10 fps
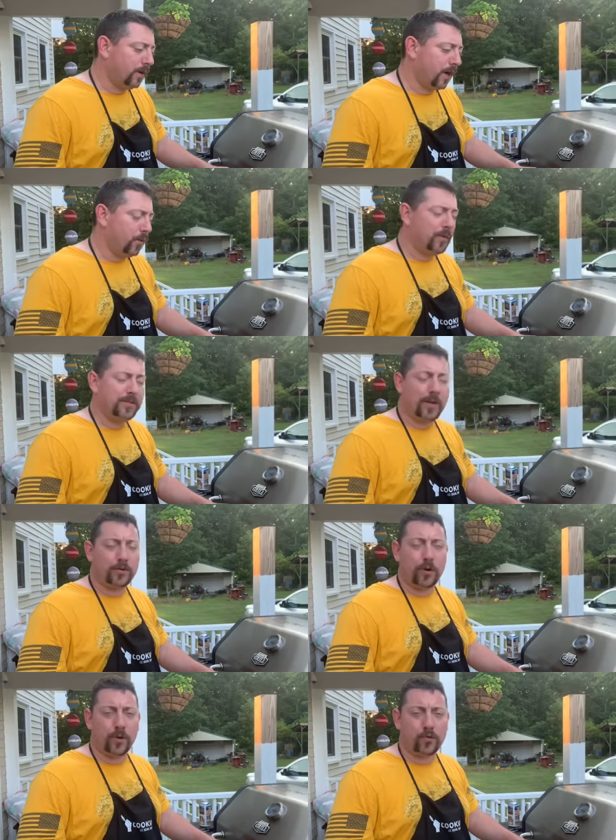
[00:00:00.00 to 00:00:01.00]
I went
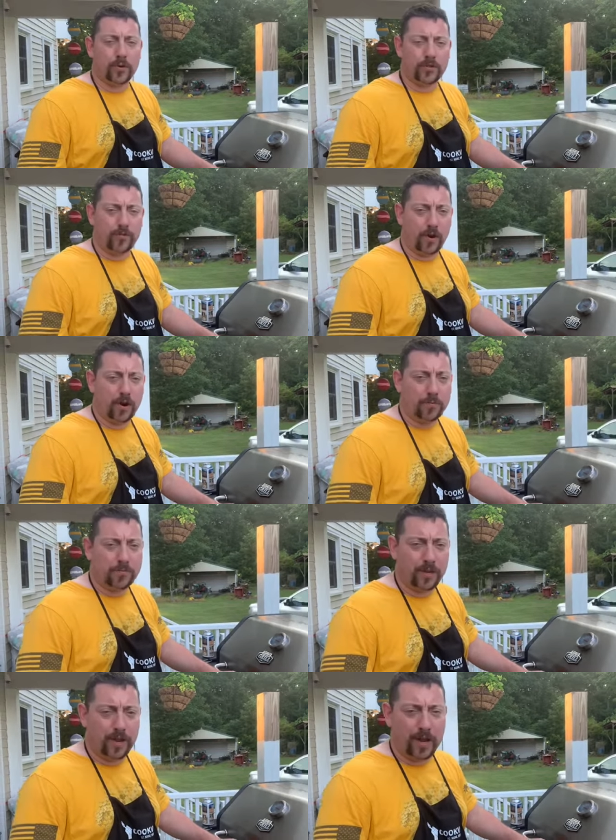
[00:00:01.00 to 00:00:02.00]
down to Oak Ridge
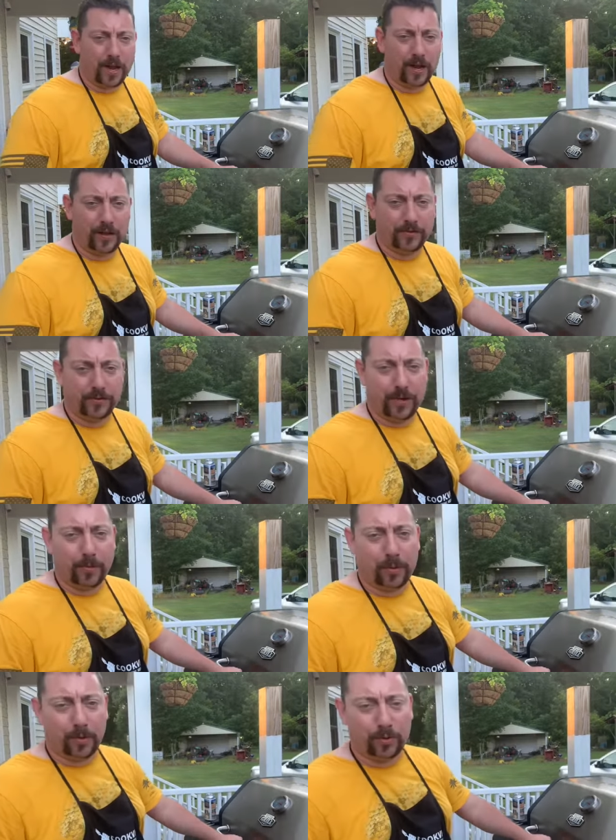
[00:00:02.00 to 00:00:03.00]
Farms in
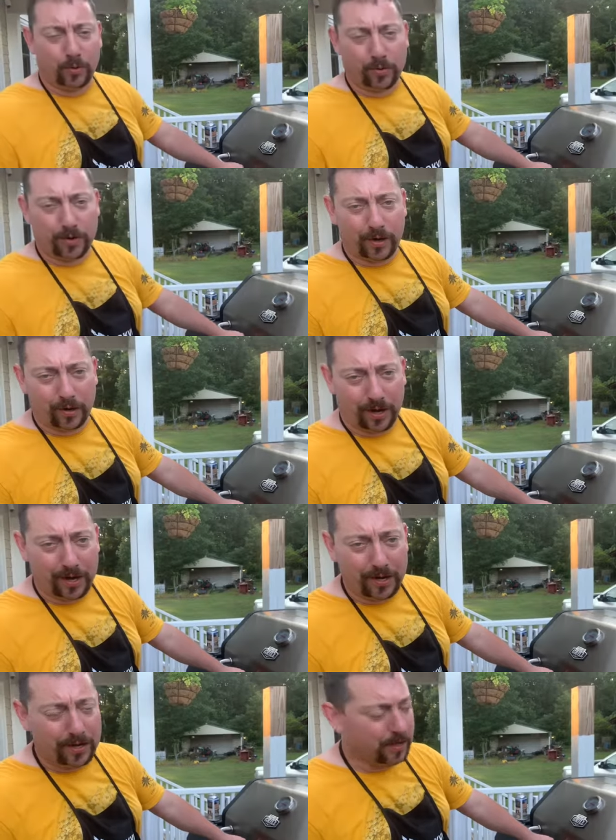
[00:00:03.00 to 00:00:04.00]
Zebulon, North
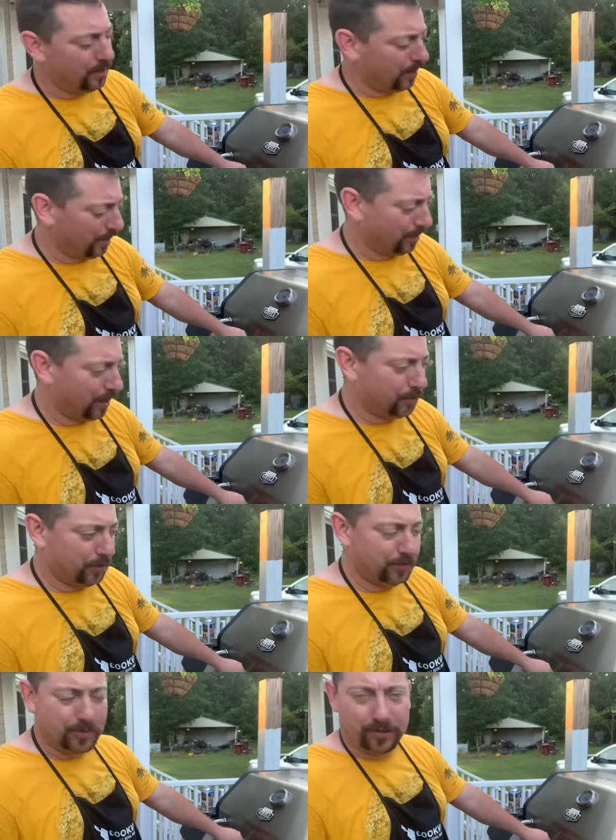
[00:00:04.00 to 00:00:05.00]
Carolina. I got
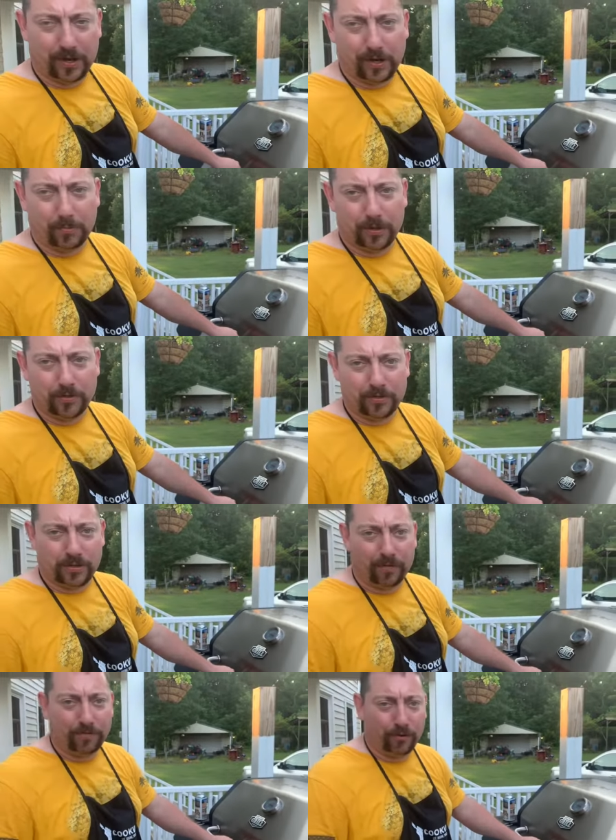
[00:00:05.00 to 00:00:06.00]
this and got a bunch of
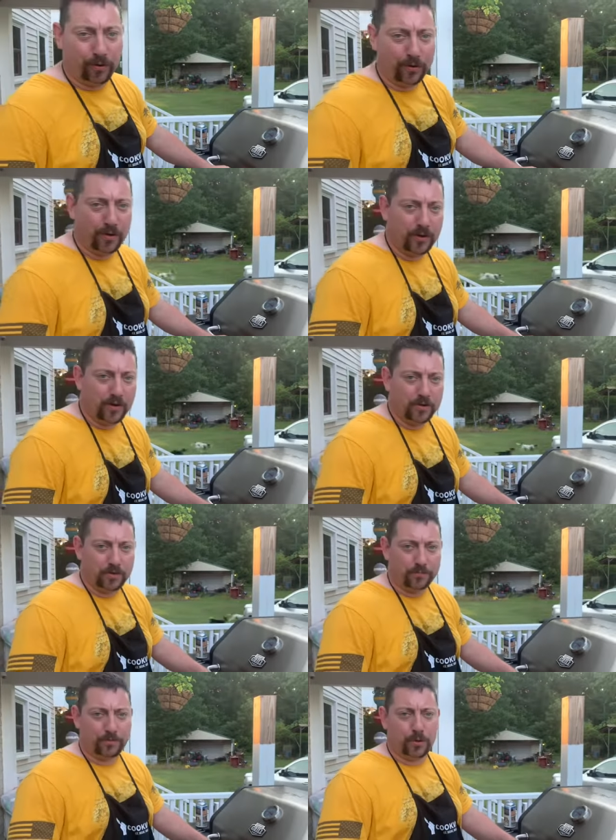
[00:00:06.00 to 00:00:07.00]
stuff for
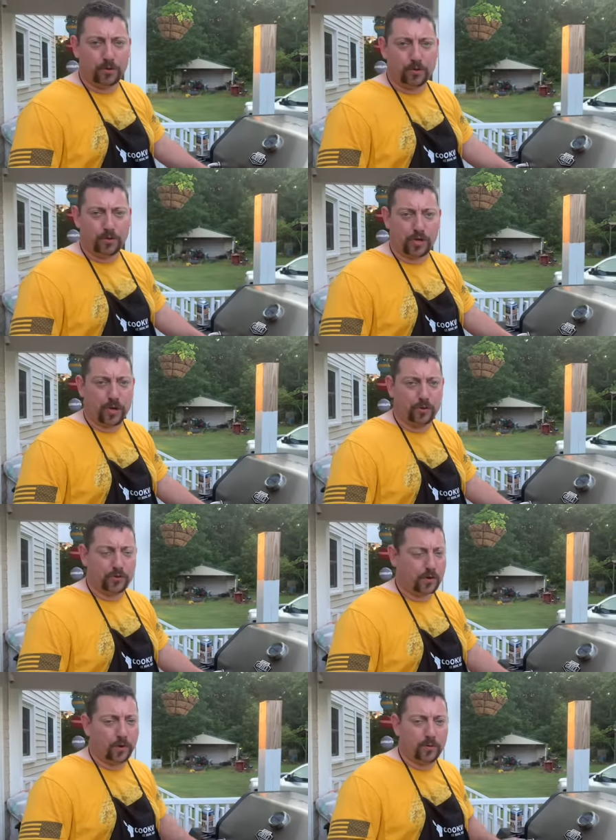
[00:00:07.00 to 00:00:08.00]
some future shows.
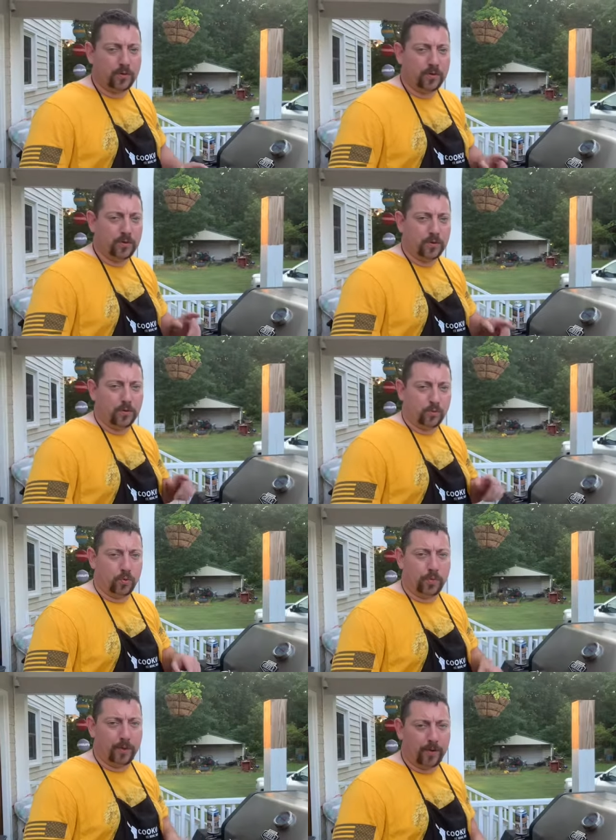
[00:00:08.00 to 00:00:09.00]
So
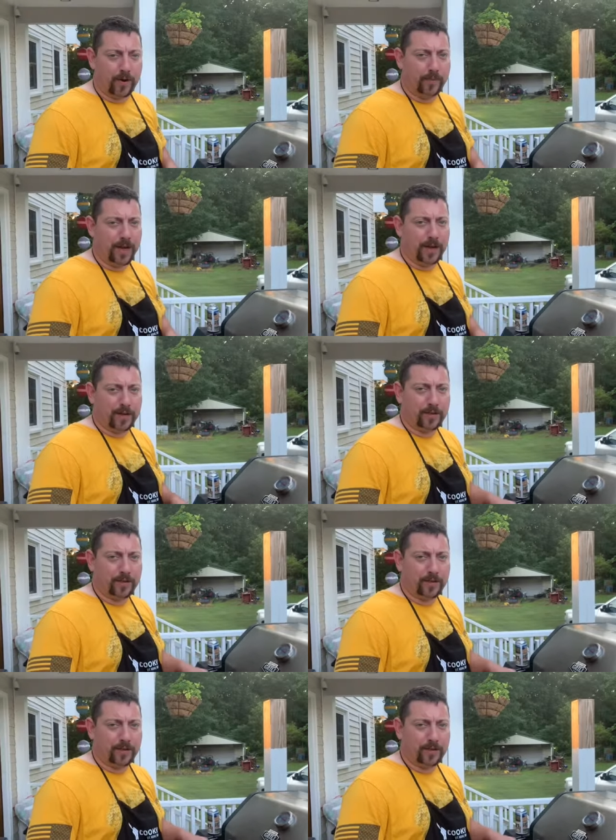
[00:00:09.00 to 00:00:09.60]
we'll be right back.